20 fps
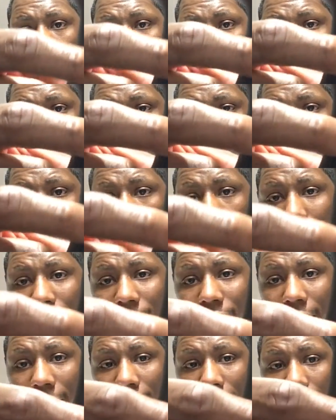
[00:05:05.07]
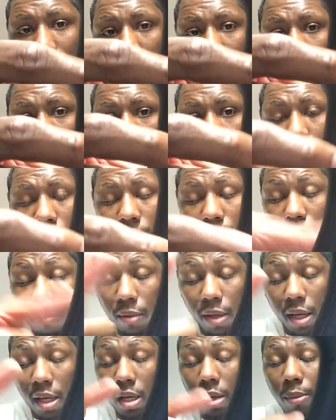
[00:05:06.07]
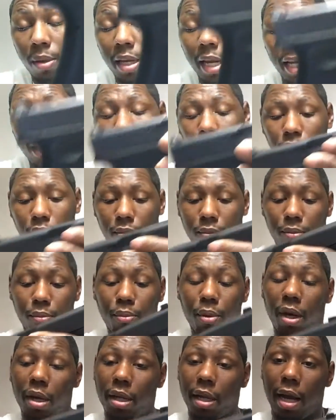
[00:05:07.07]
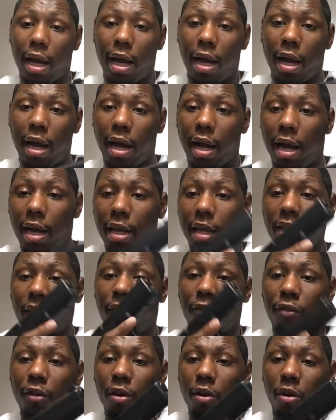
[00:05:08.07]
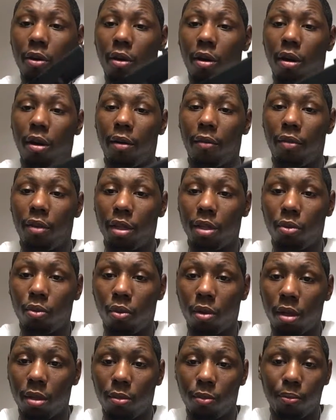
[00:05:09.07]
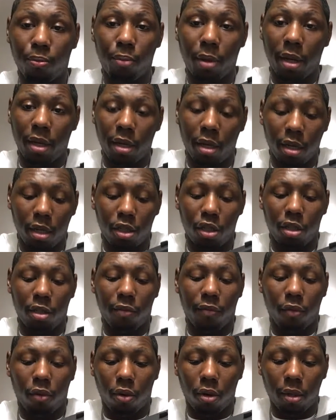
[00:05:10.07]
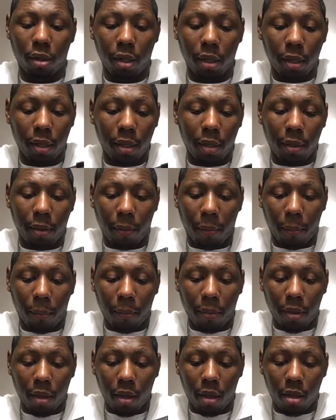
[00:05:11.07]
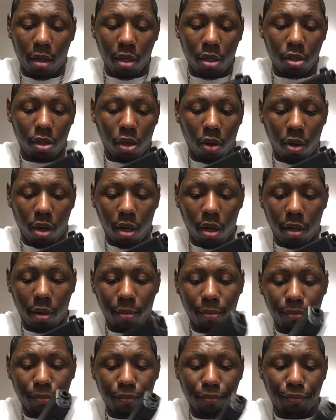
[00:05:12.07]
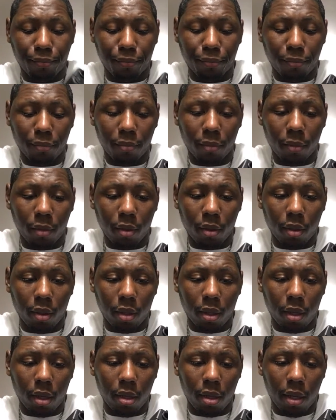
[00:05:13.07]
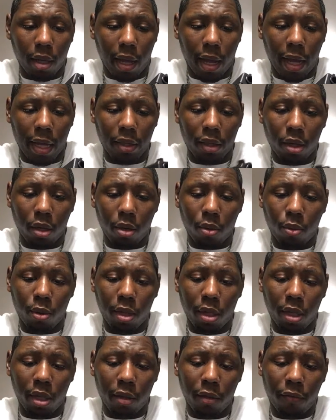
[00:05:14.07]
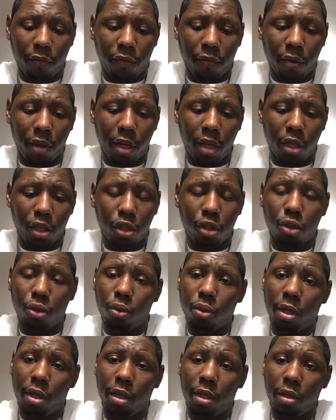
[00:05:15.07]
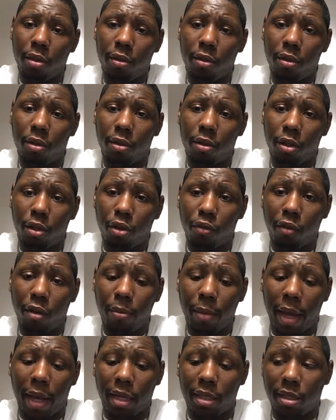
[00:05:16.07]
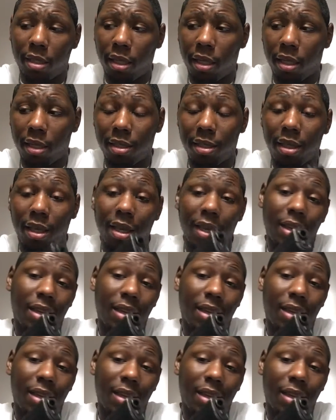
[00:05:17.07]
more tiny. It could be that too. But I like the feel of this one better than Gen 4. So after we finished shooting the 3 magazines,